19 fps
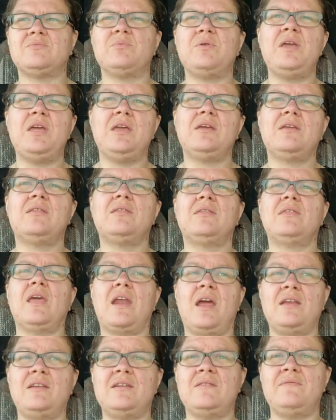week that
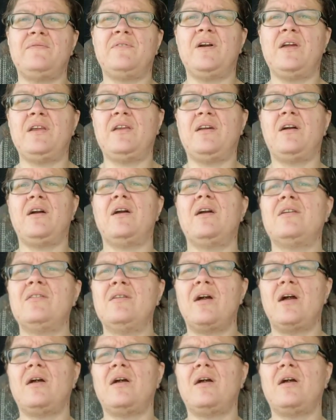I did find it hard.